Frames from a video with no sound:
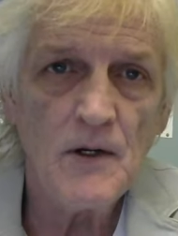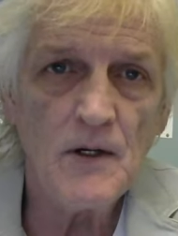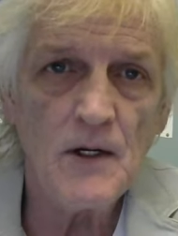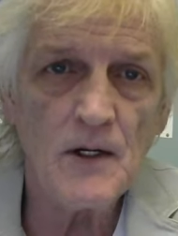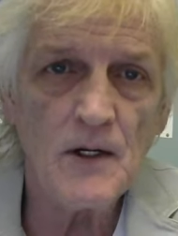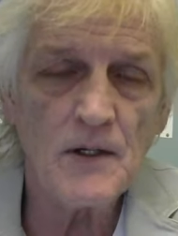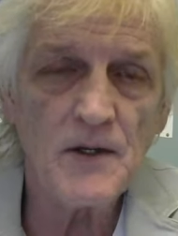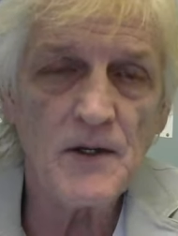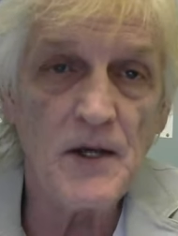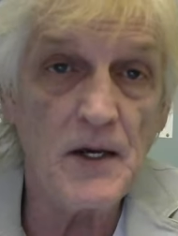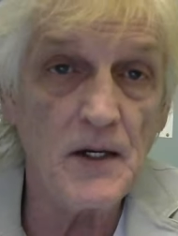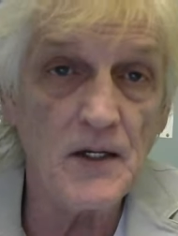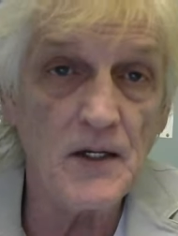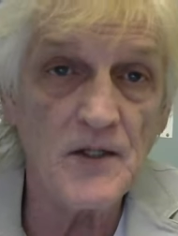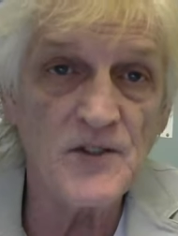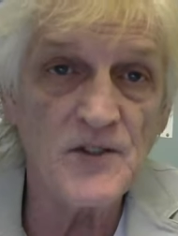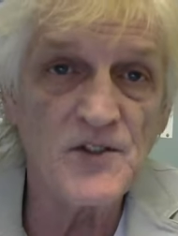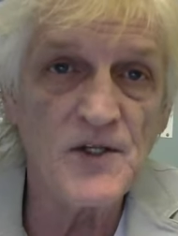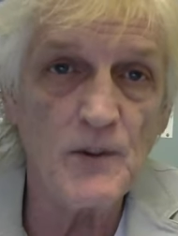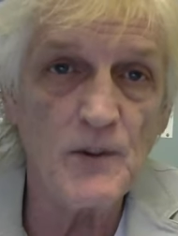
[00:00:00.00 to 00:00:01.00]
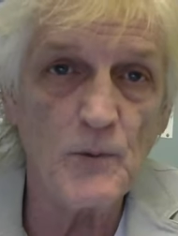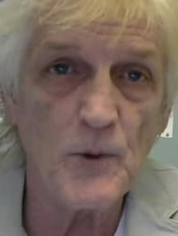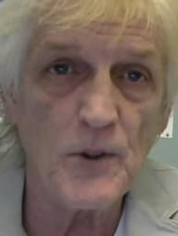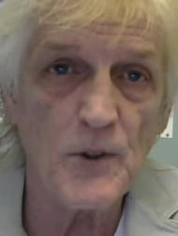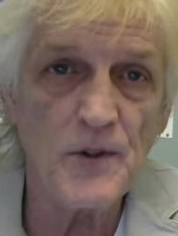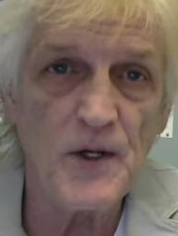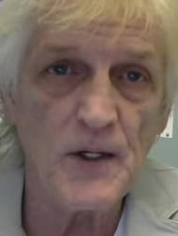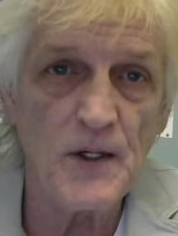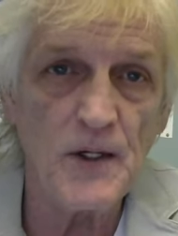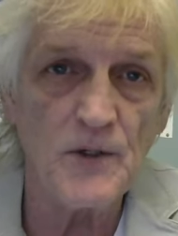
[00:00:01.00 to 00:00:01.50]
uh, kids that were
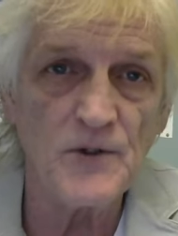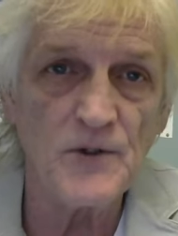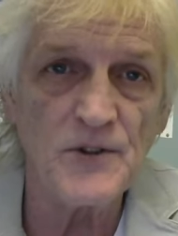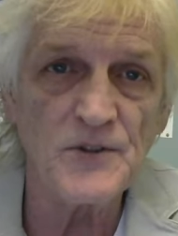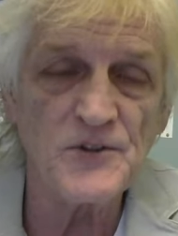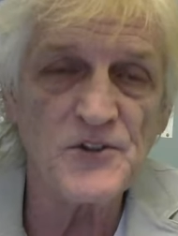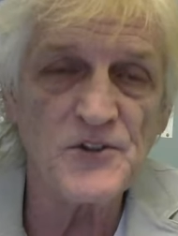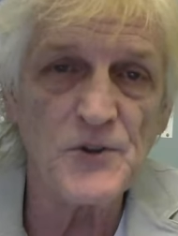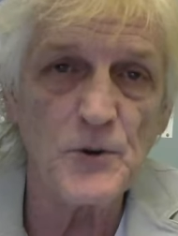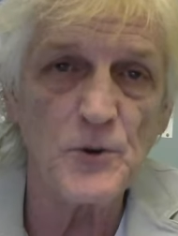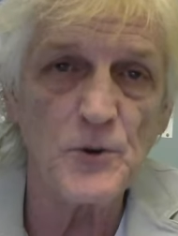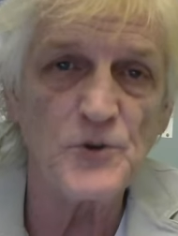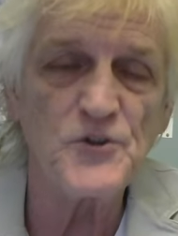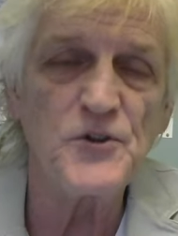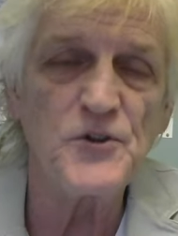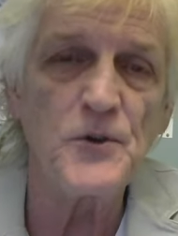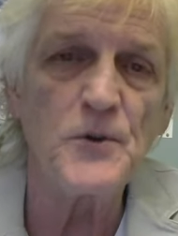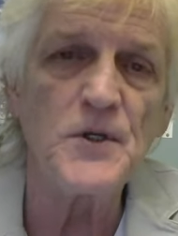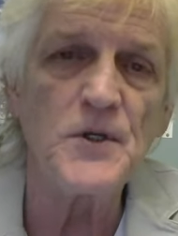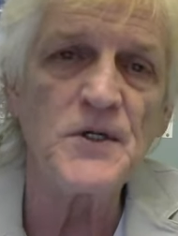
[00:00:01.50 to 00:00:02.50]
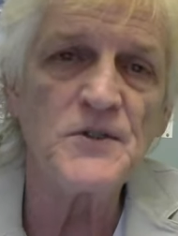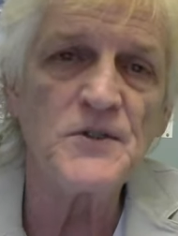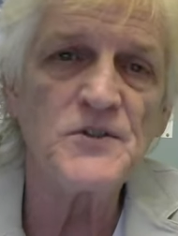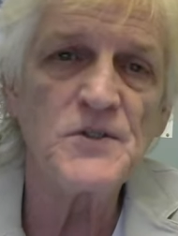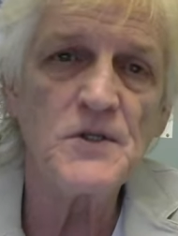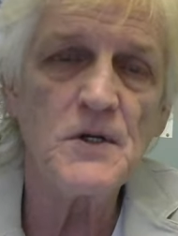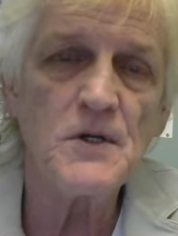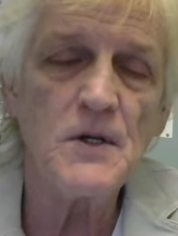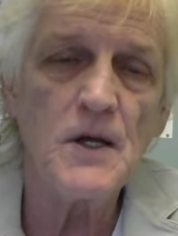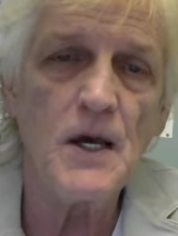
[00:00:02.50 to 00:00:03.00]
killed in school
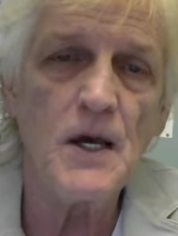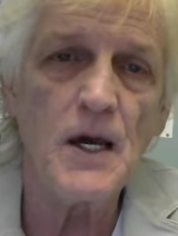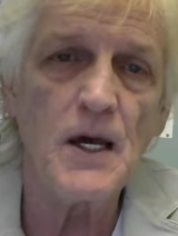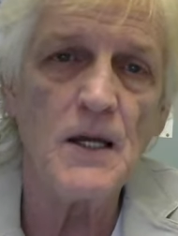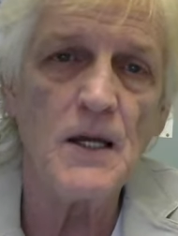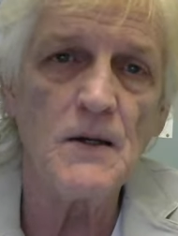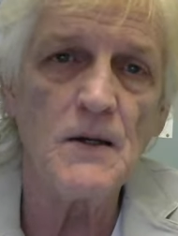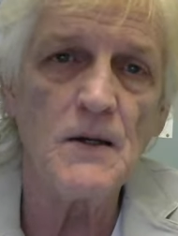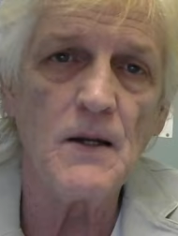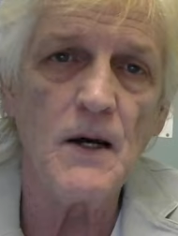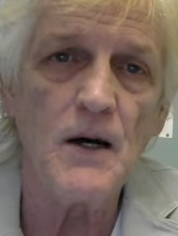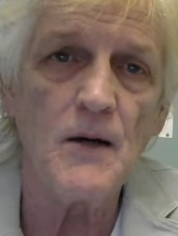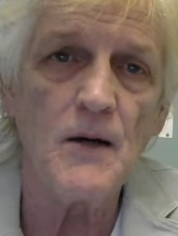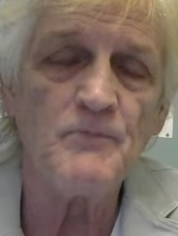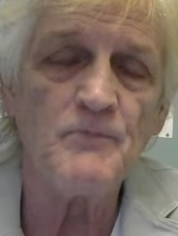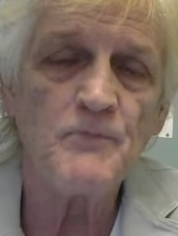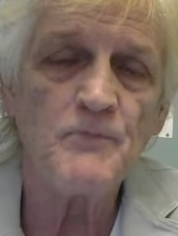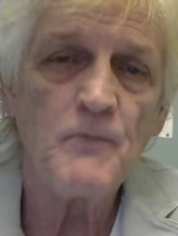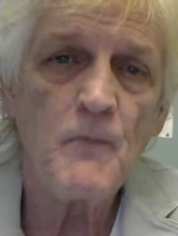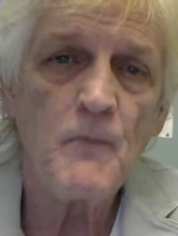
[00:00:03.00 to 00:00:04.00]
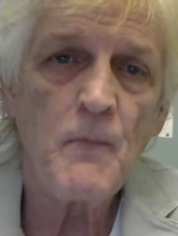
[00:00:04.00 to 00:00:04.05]
shootings. And um,